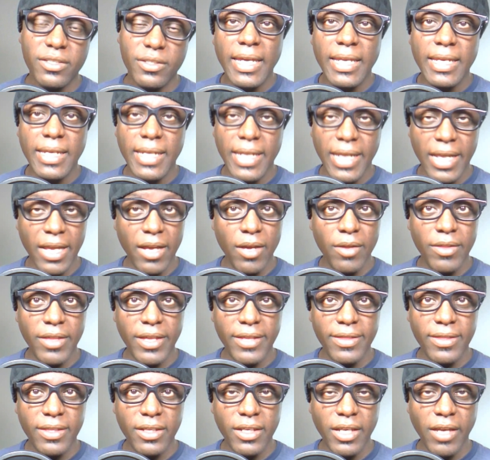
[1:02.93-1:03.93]
Now
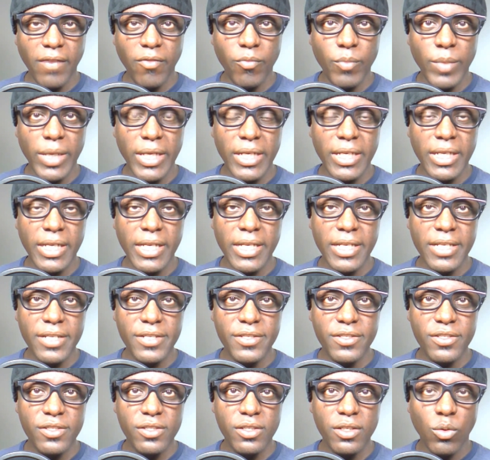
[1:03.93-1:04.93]
that the government
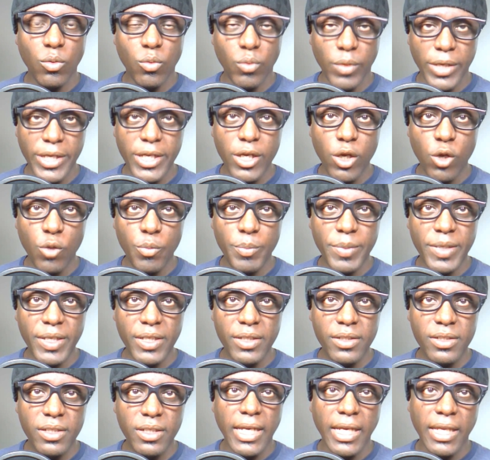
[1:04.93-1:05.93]
is
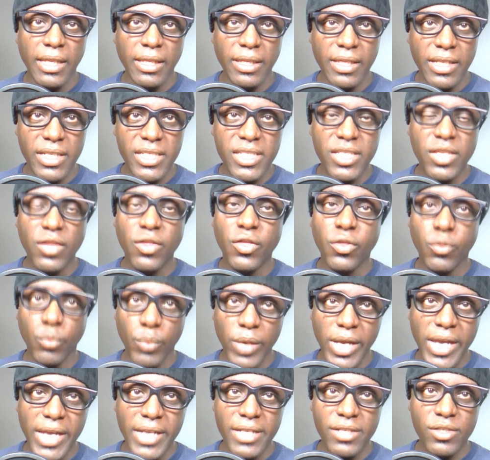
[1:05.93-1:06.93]
reopened and this
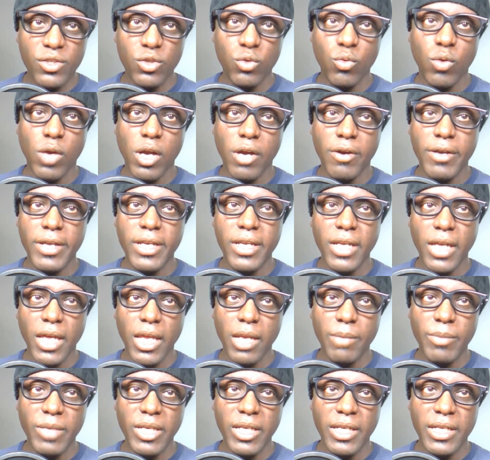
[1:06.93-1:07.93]
threat to our
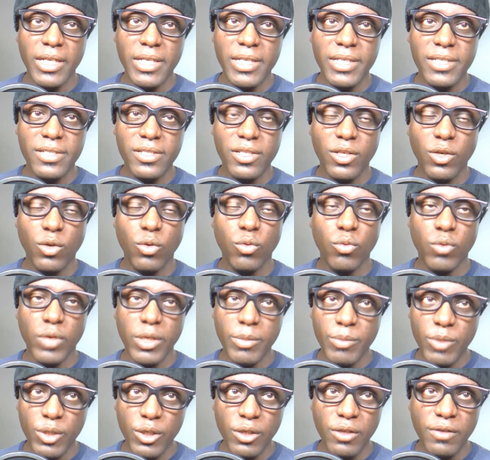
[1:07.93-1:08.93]
economy is
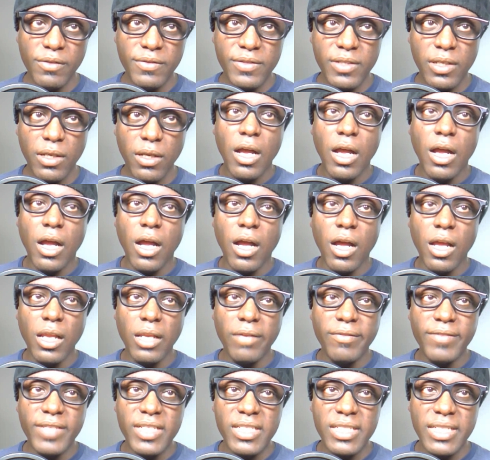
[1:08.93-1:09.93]
removed,
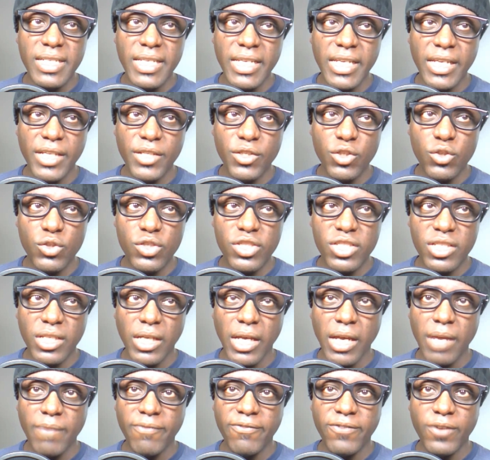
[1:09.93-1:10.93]
all of us need to
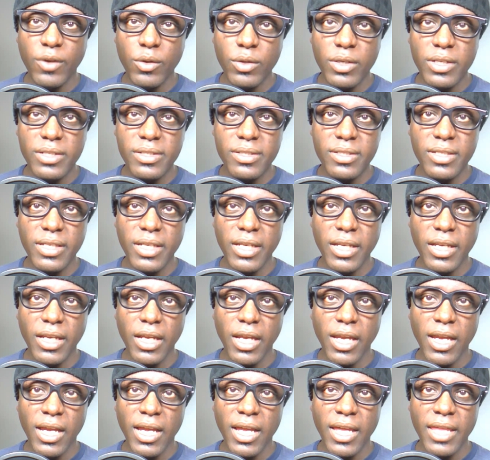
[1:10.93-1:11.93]
stop
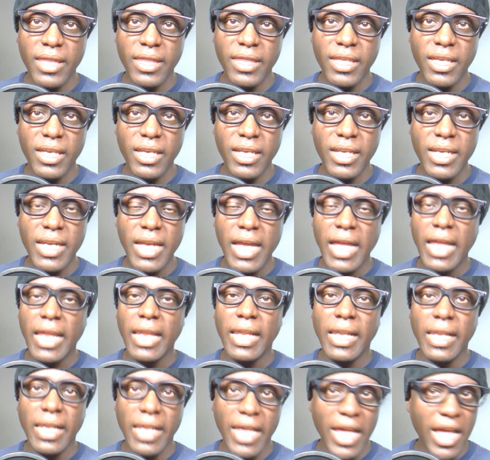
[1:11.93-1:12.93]
focusing on the
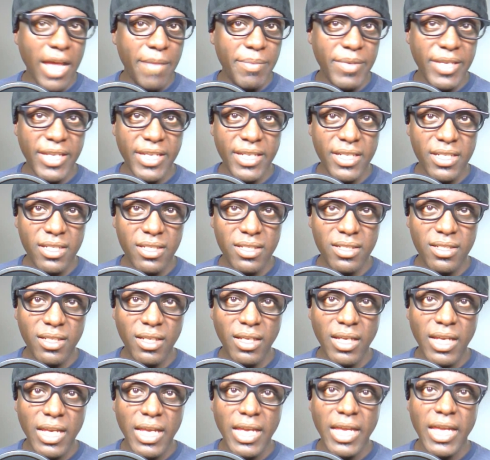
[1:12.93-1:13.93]
lobbyists
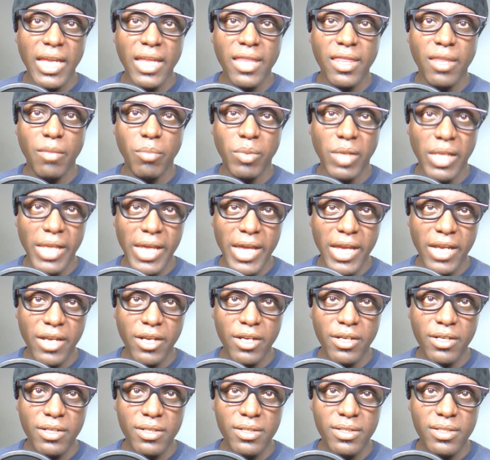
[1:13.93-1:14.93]
and the
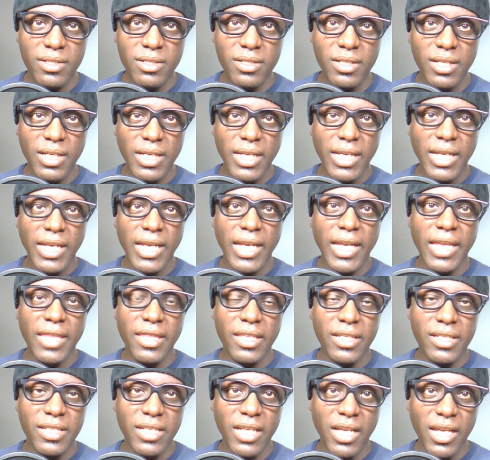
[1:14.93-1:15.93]
bloggers and
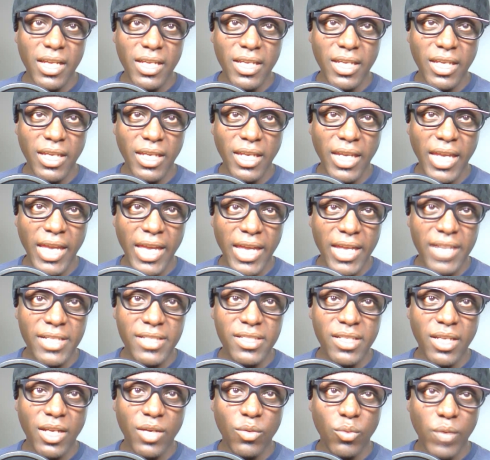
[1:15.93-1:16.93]
the talking
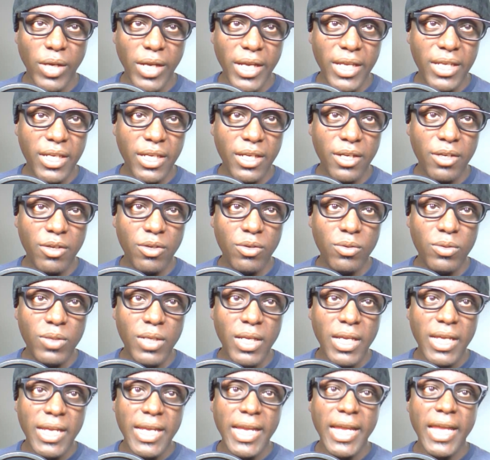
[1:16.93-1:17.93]
heads on radio
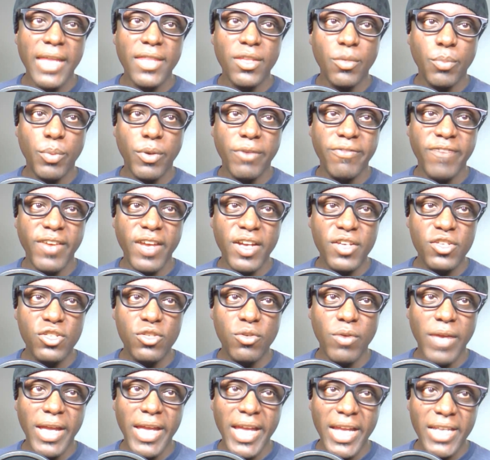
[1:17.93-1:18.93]
and the
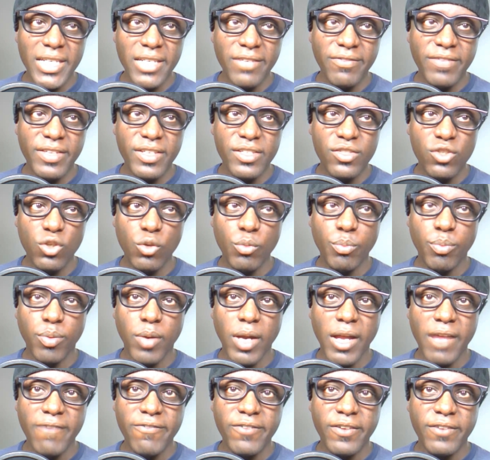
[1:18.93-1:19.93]
professional activists who
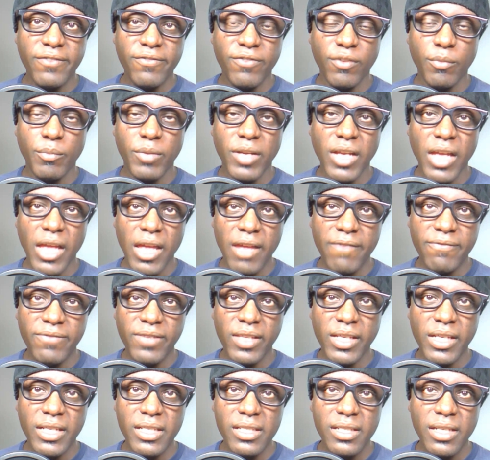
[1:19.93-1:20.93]
profit from
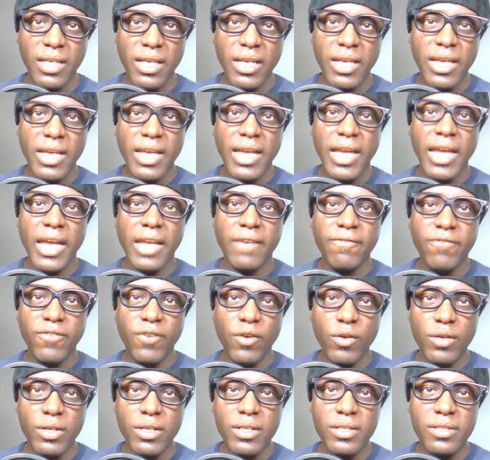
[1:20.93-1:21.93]
conflict and
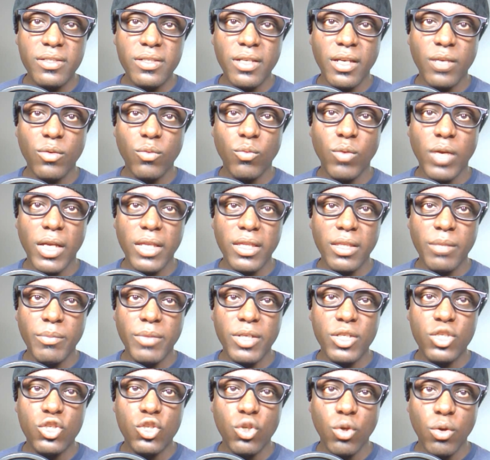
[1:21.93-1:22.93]
focus on what the
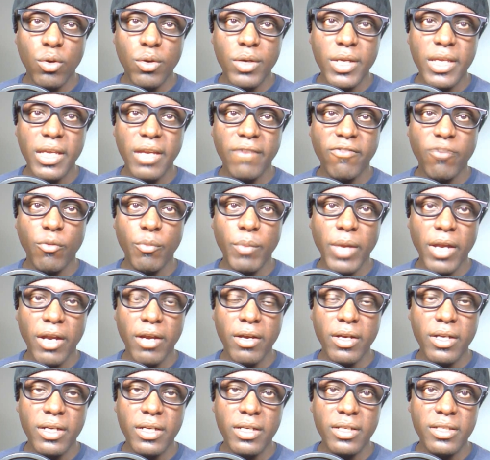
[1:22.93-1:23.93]
majority of
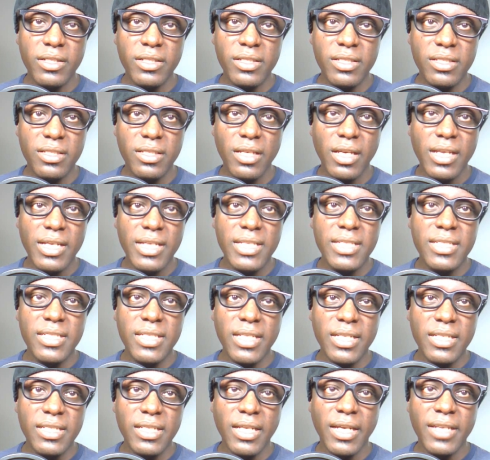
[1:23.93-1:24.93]
Americans
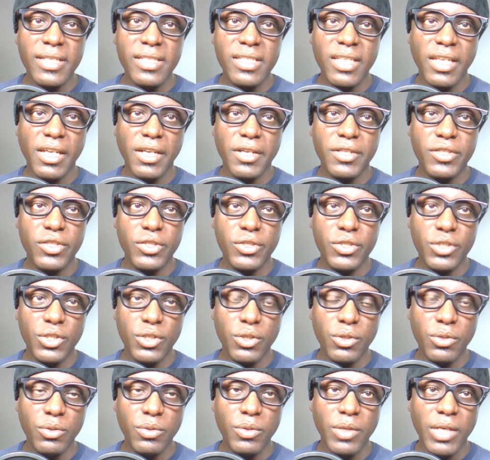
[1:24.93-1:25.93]
sent us here to
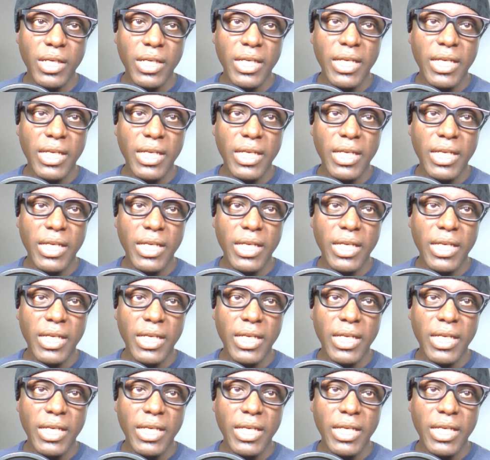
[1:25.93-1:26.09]
do,